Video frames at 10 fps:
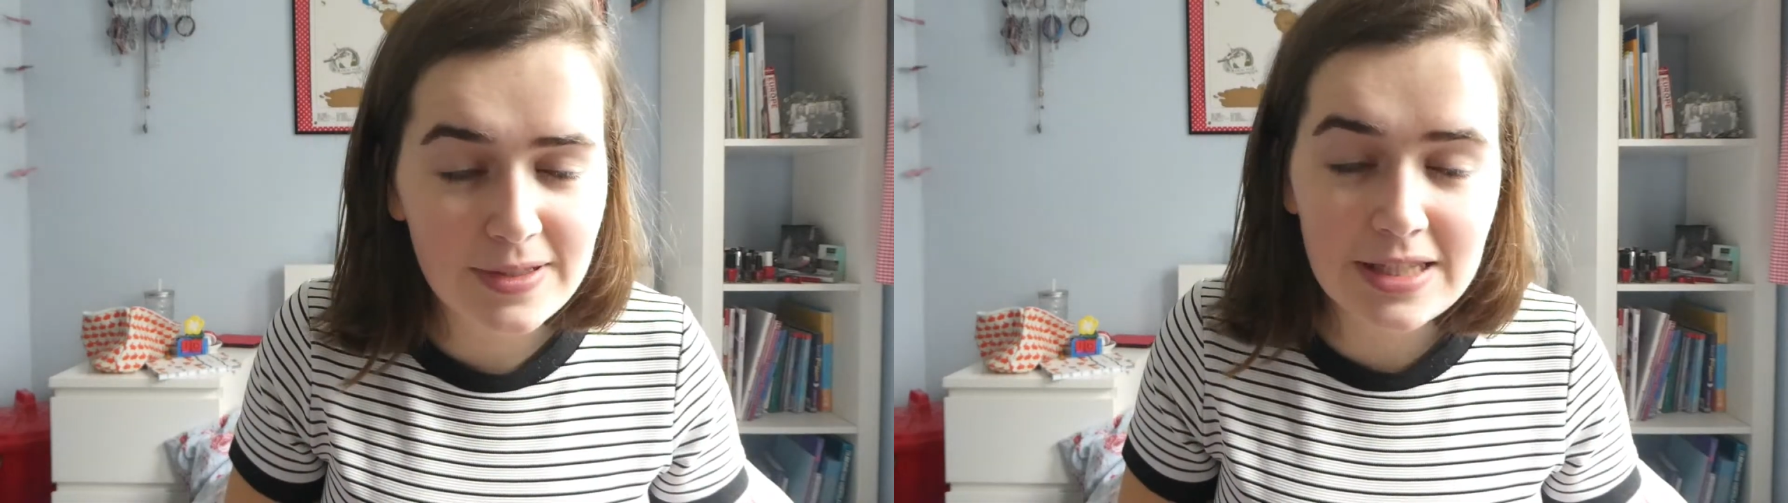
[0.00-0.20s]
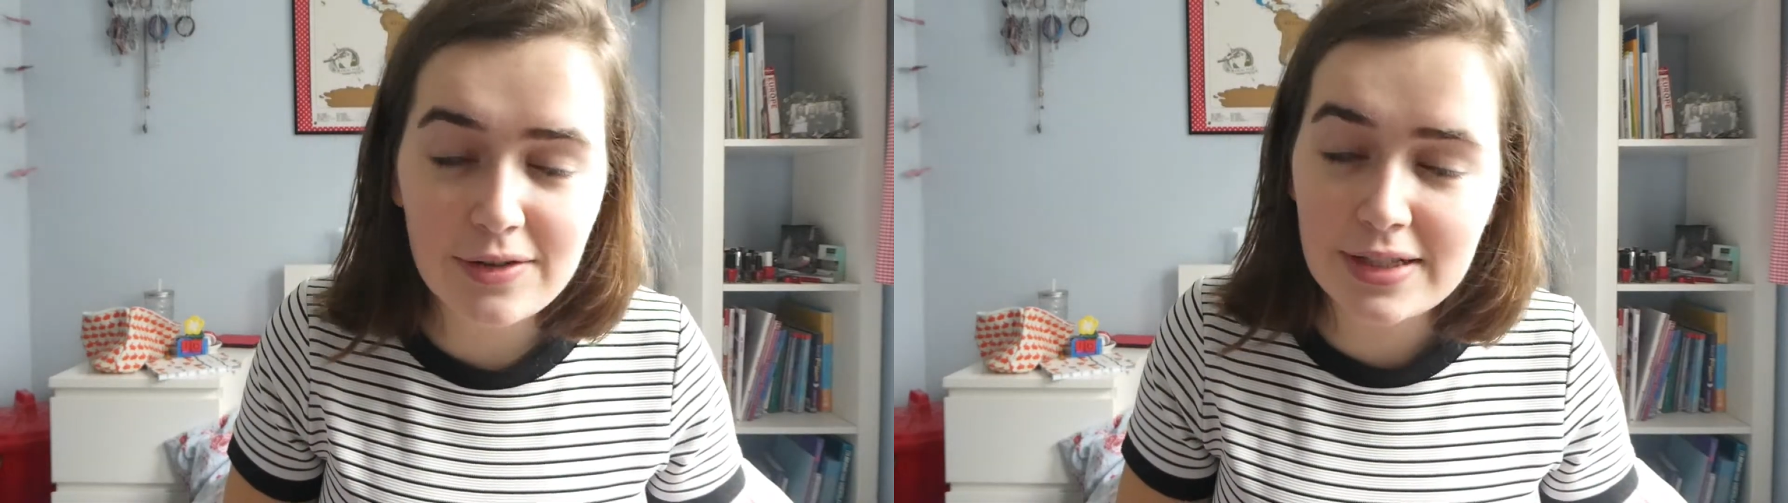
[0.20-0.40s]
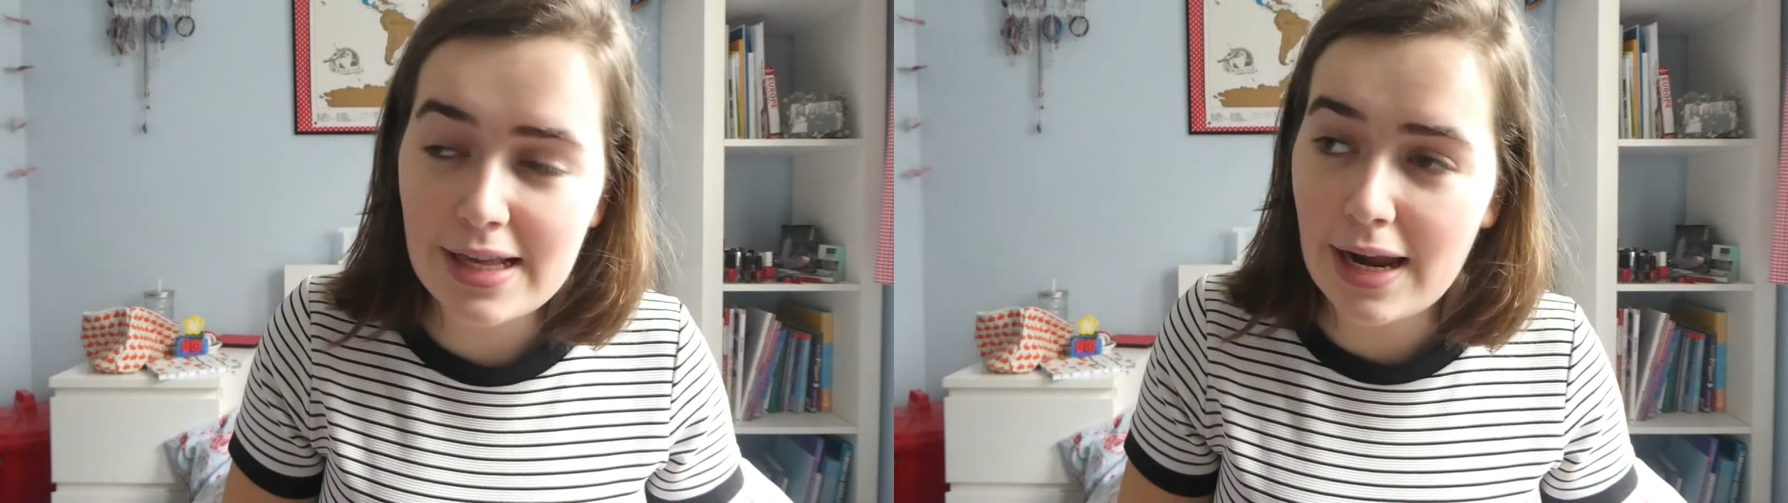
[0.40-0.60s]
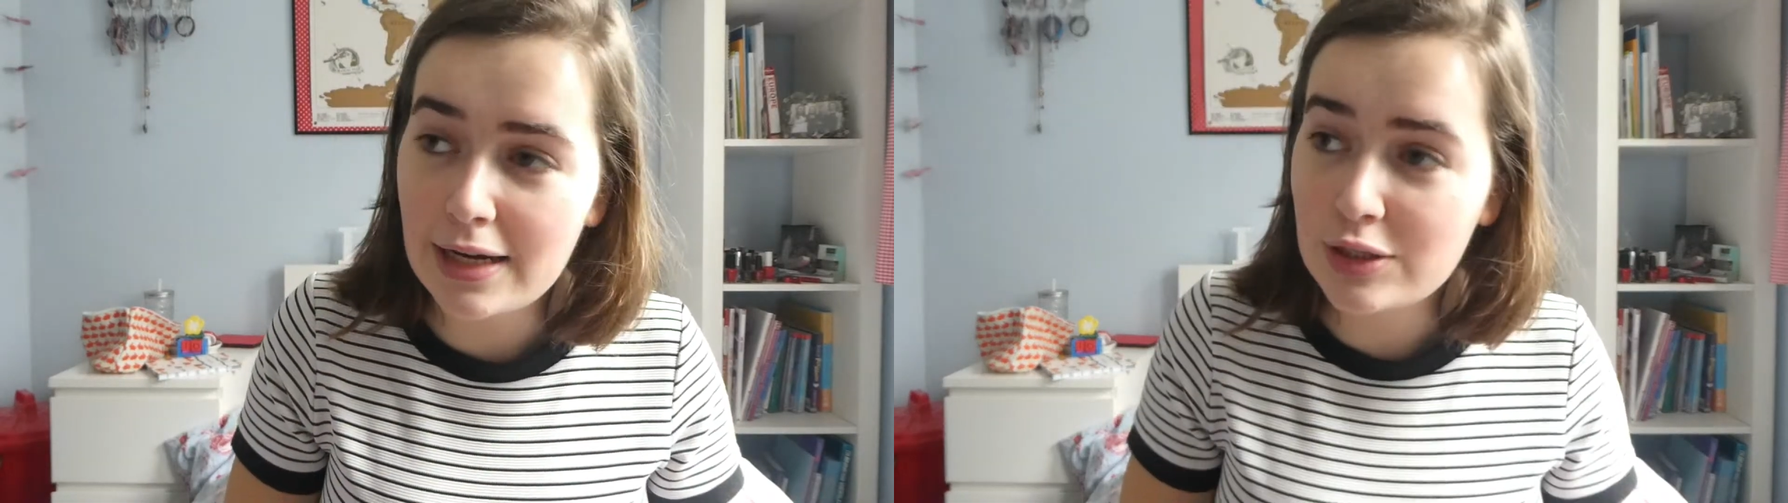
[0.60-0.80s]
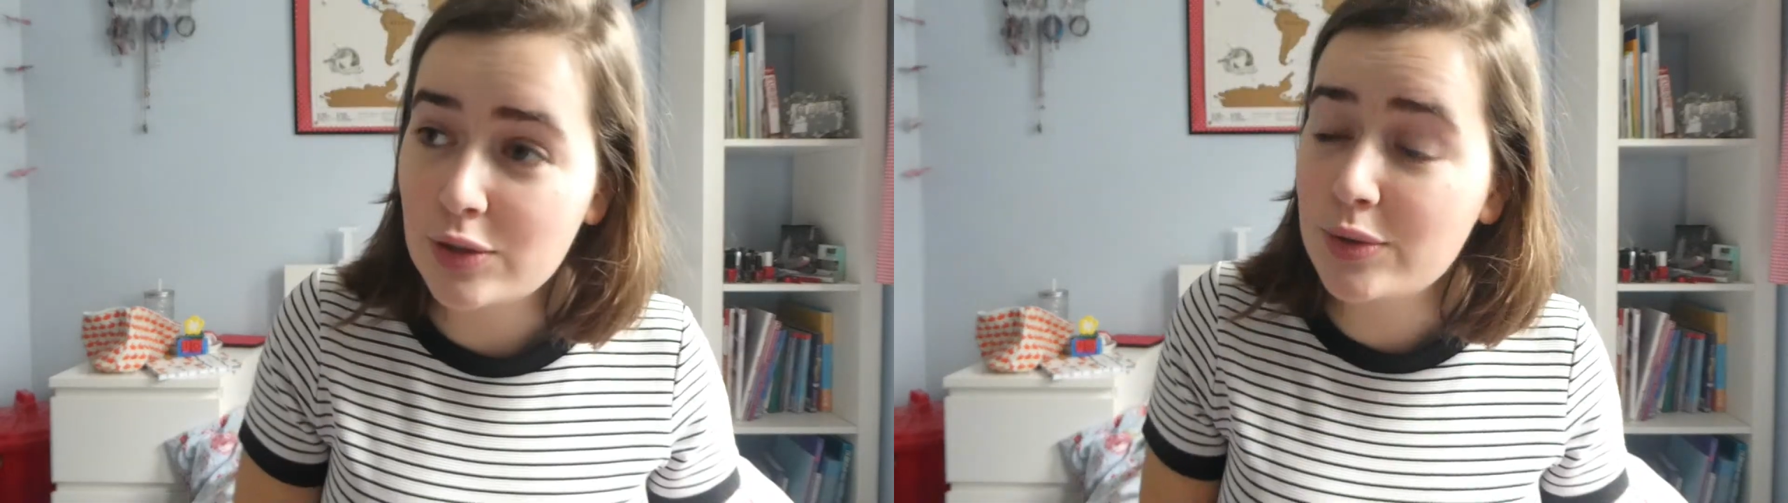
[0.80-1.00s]
series I
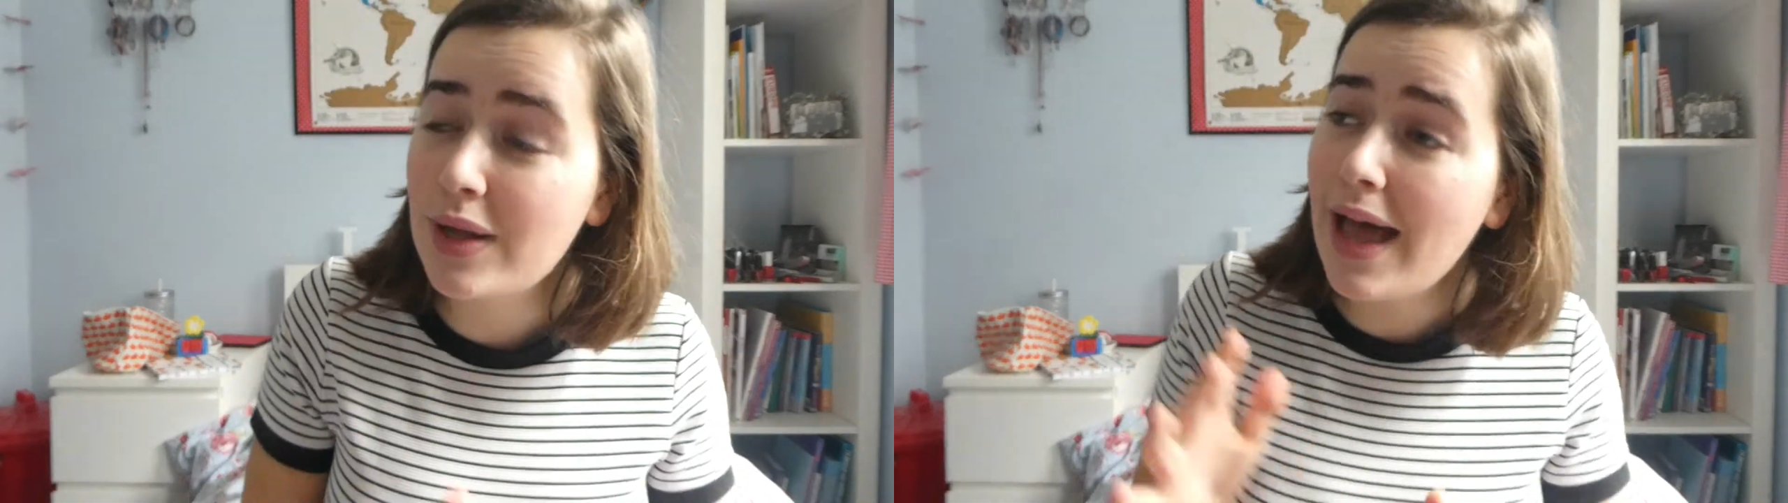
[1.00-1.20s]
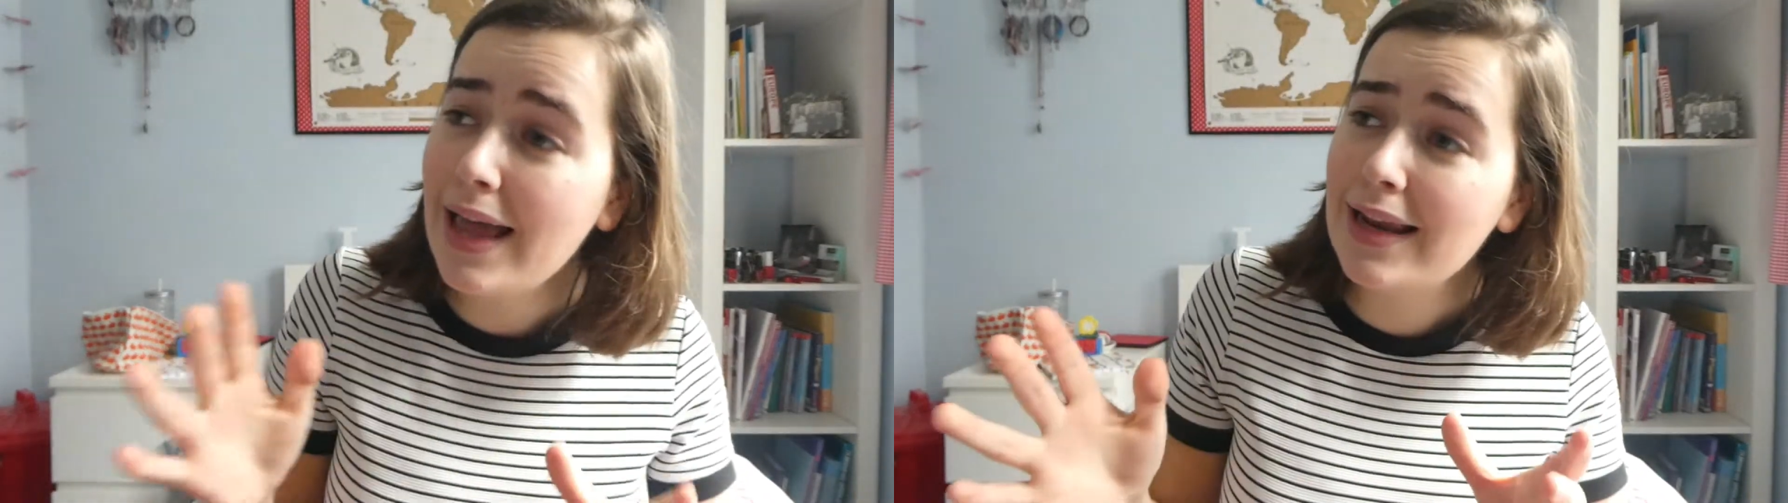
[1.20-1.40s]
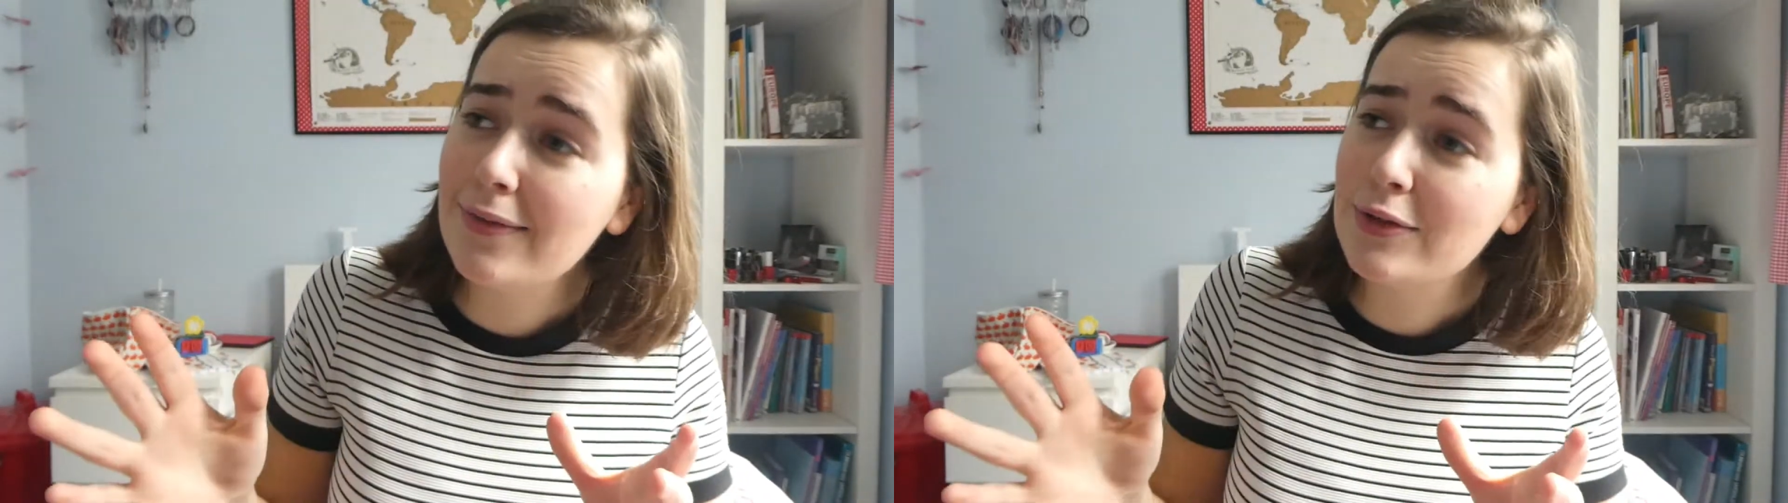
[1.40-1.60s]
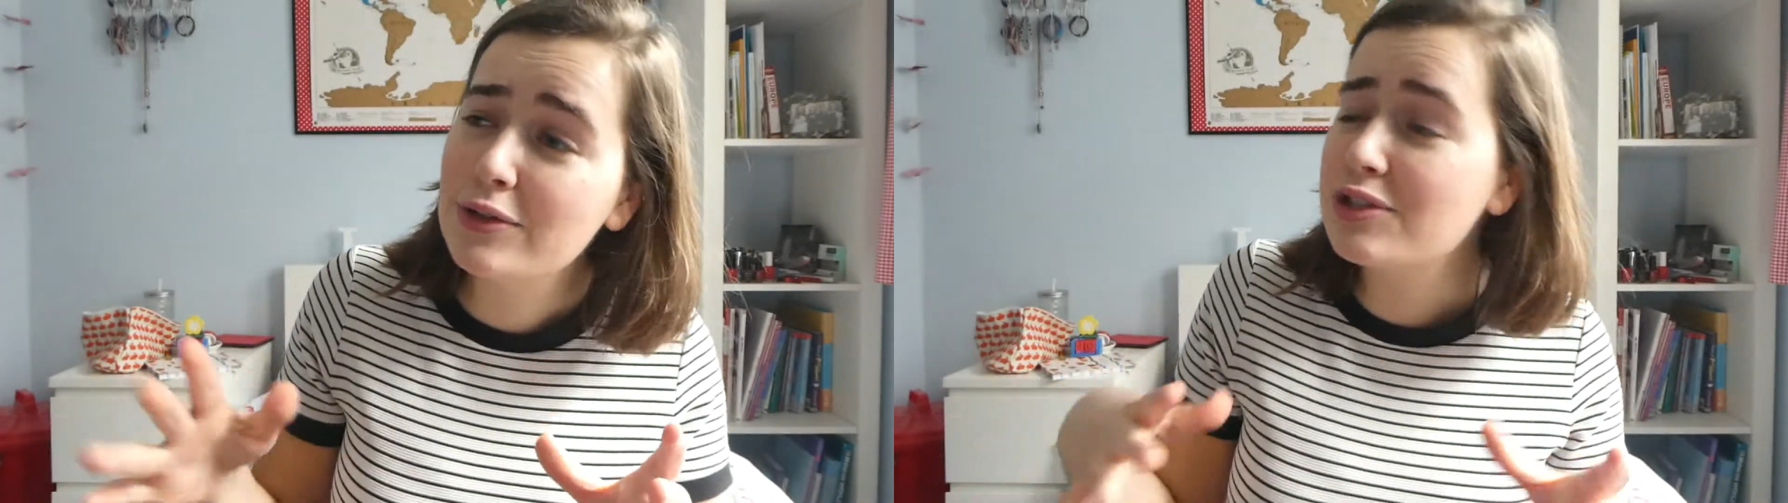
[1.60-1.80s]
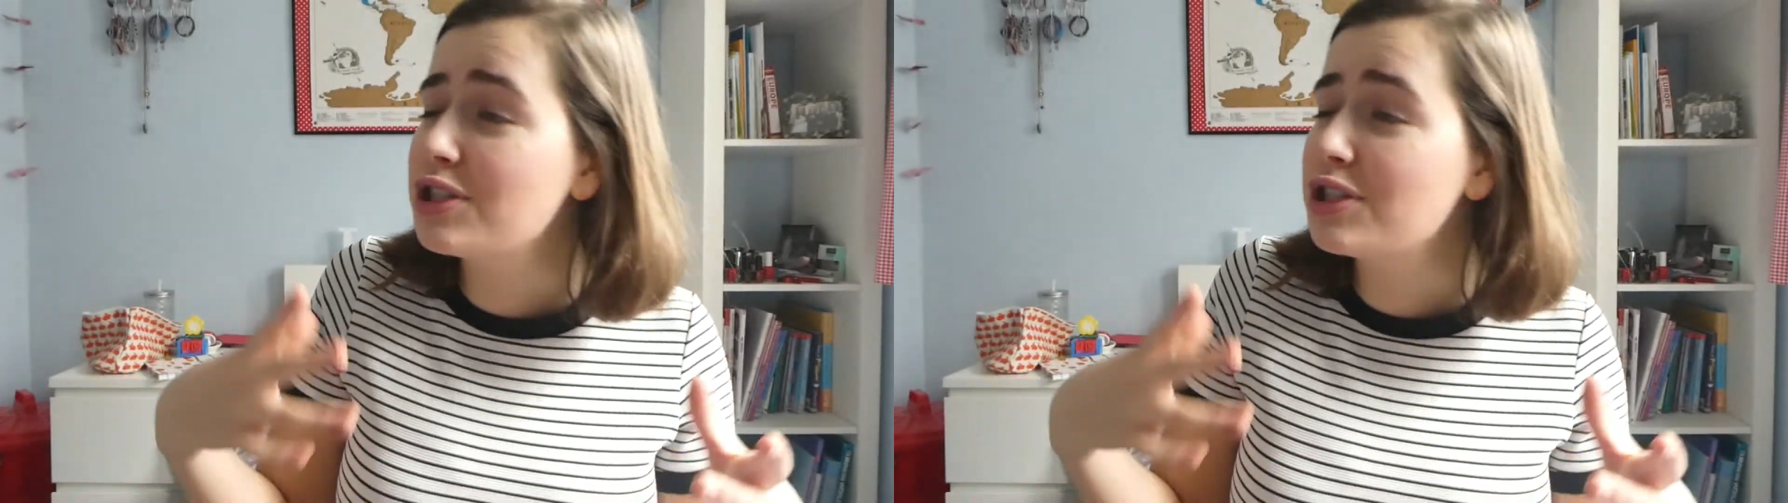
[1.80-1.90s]
like to call A-Levels